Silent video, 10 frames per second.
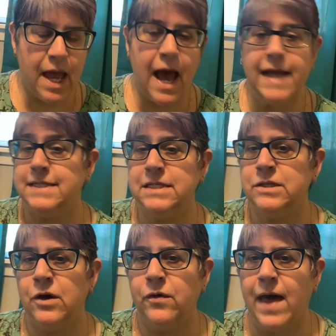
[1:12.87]
I didn't
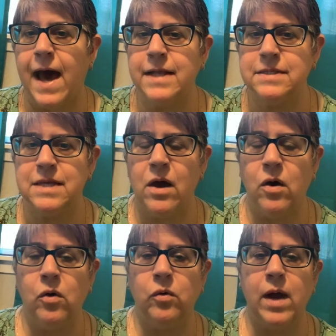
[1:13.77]
know that.
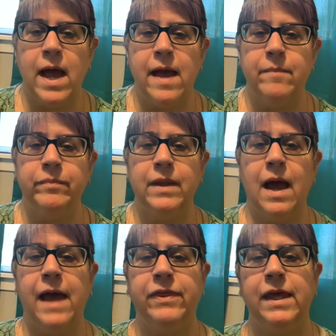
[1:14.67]
So
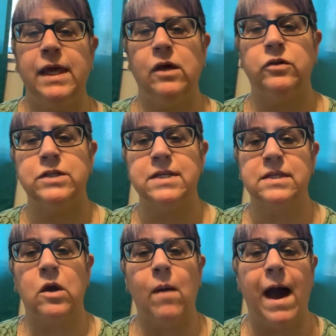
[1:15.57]
I think he'll just
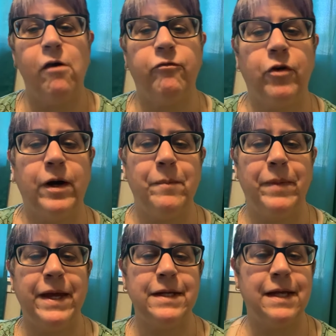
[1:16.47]
go out for a
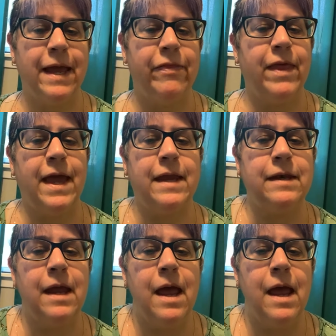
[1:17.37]
bit, and then